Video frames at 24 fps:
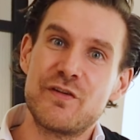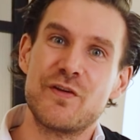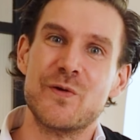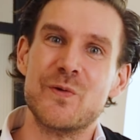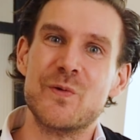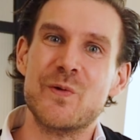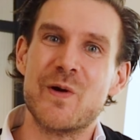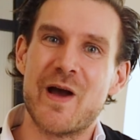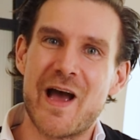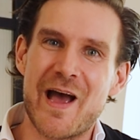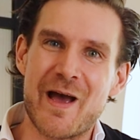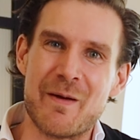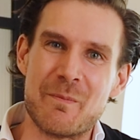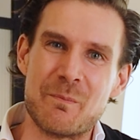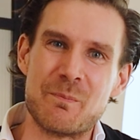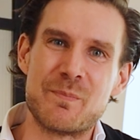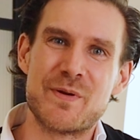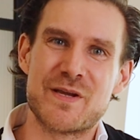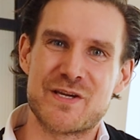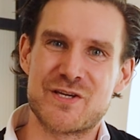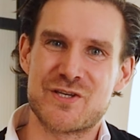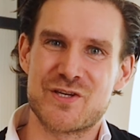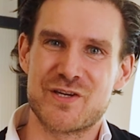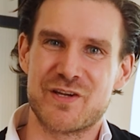too
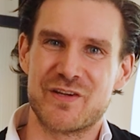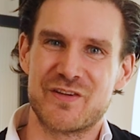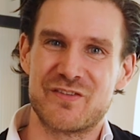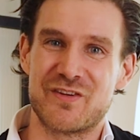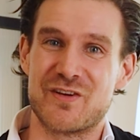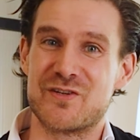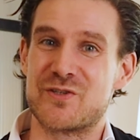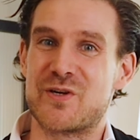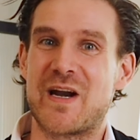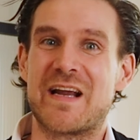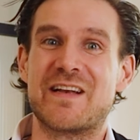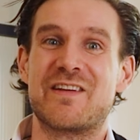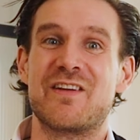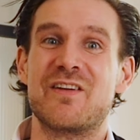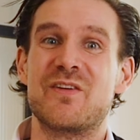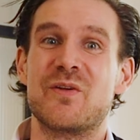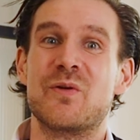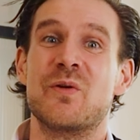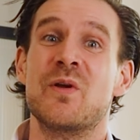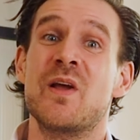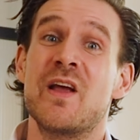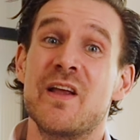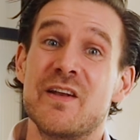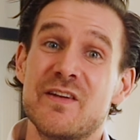ambitious. They're trying to
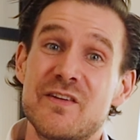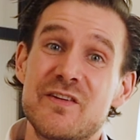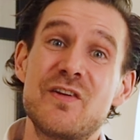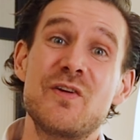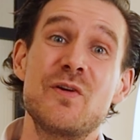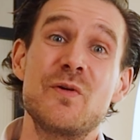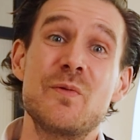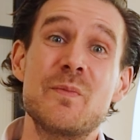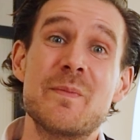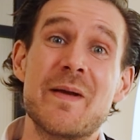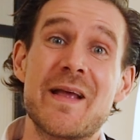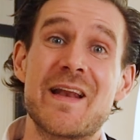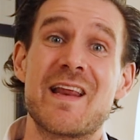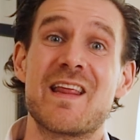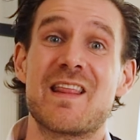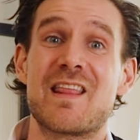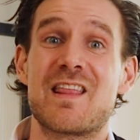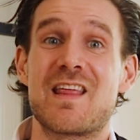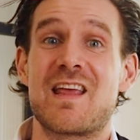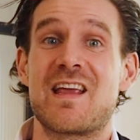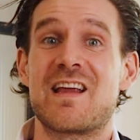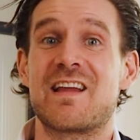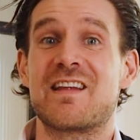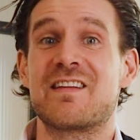do too
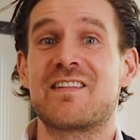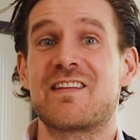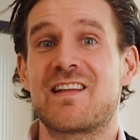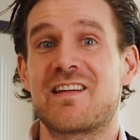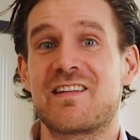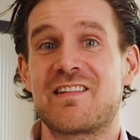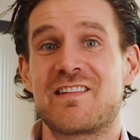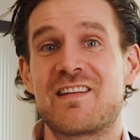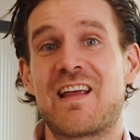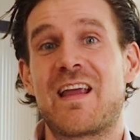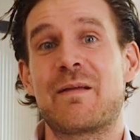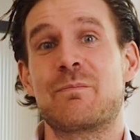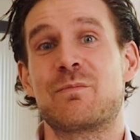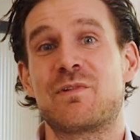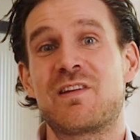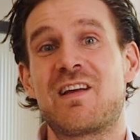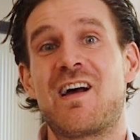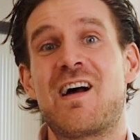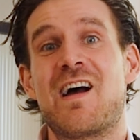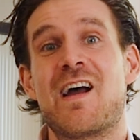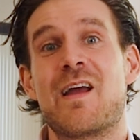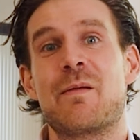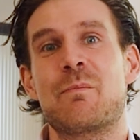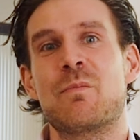many things at the same
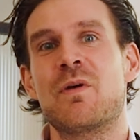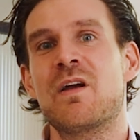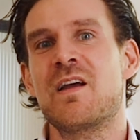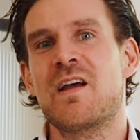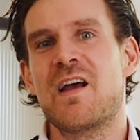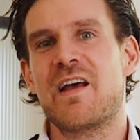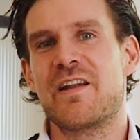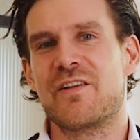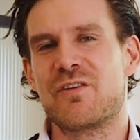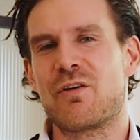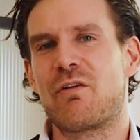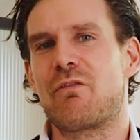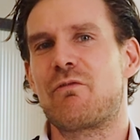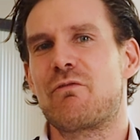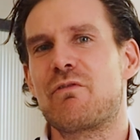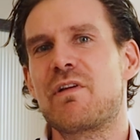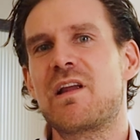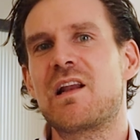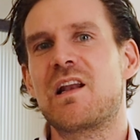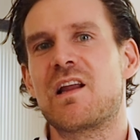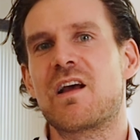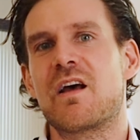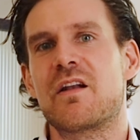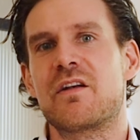time, not
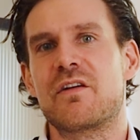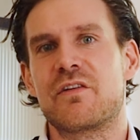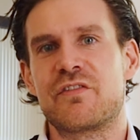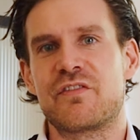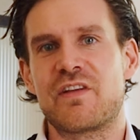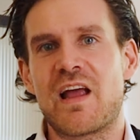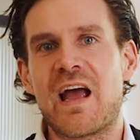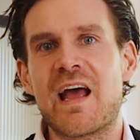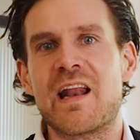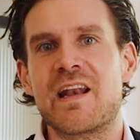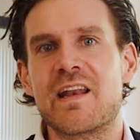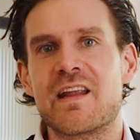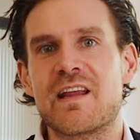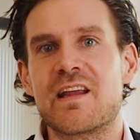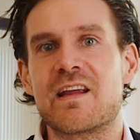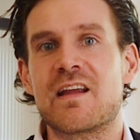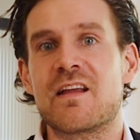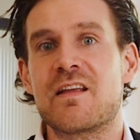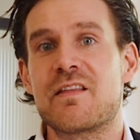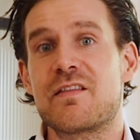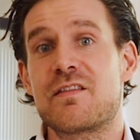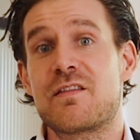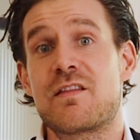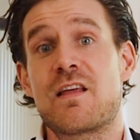really
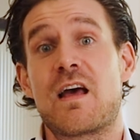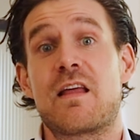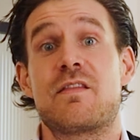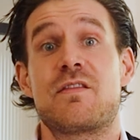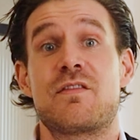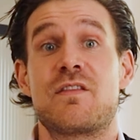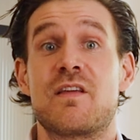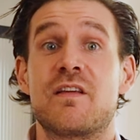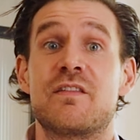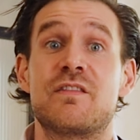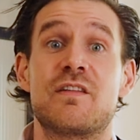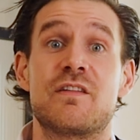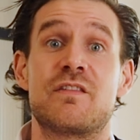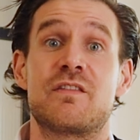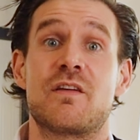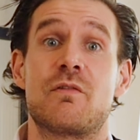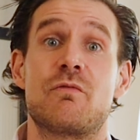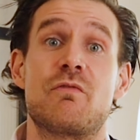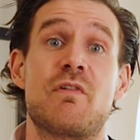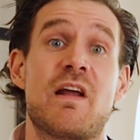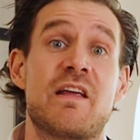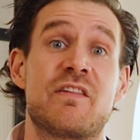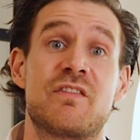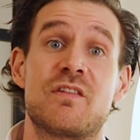understanding that this is a
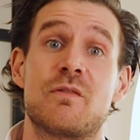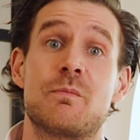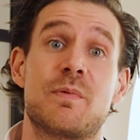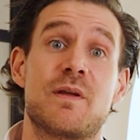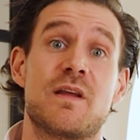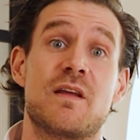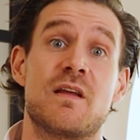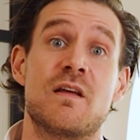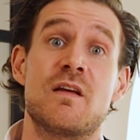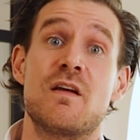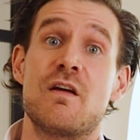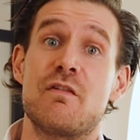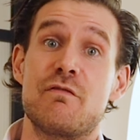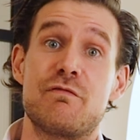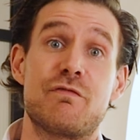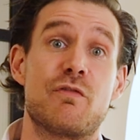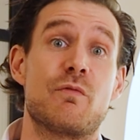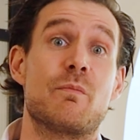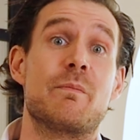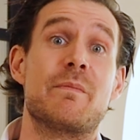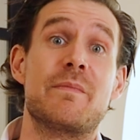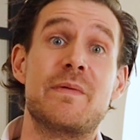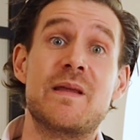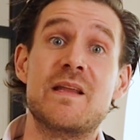recipe
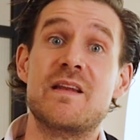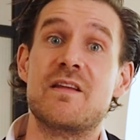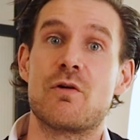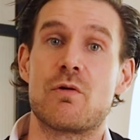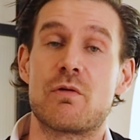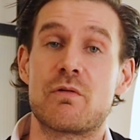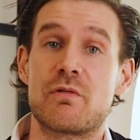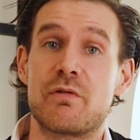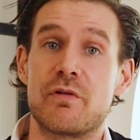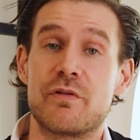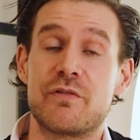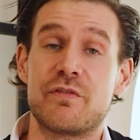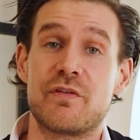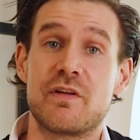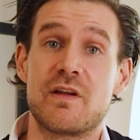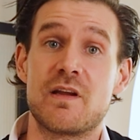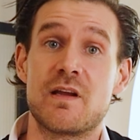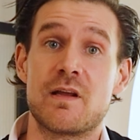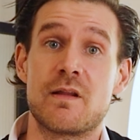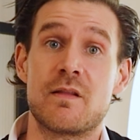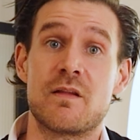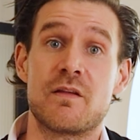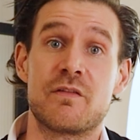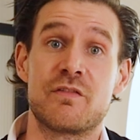for mediocrity.
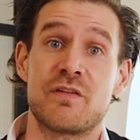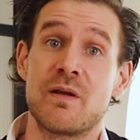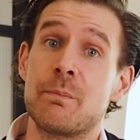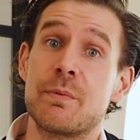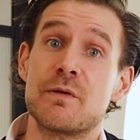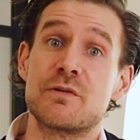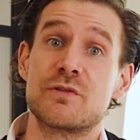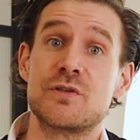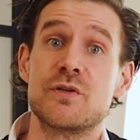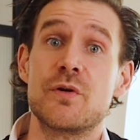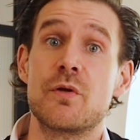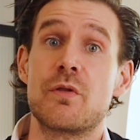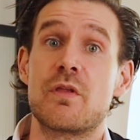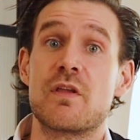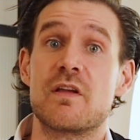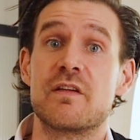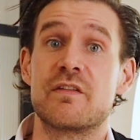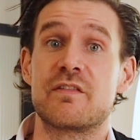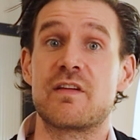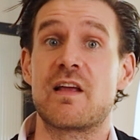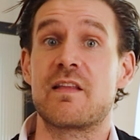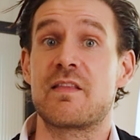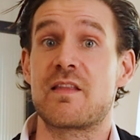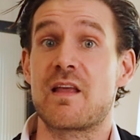And the simple truth
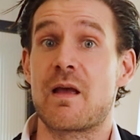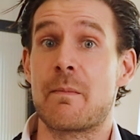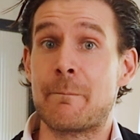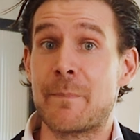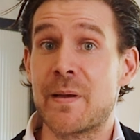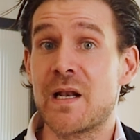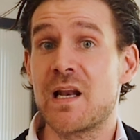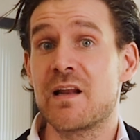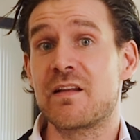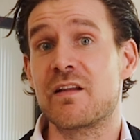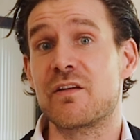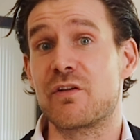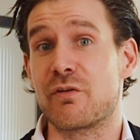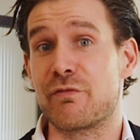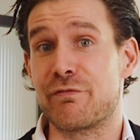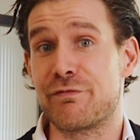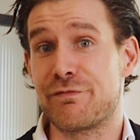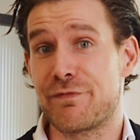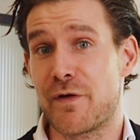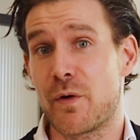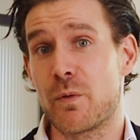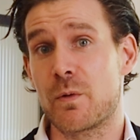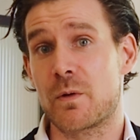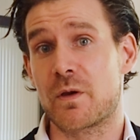is that the ability to
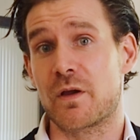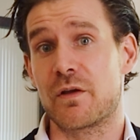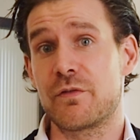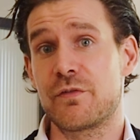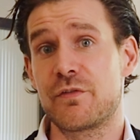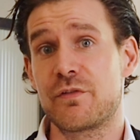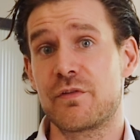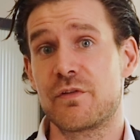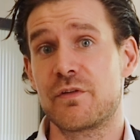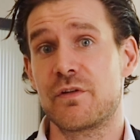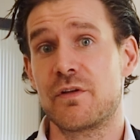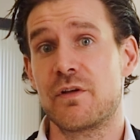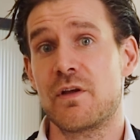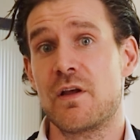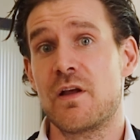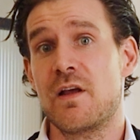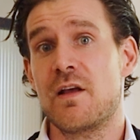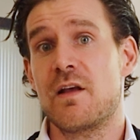focus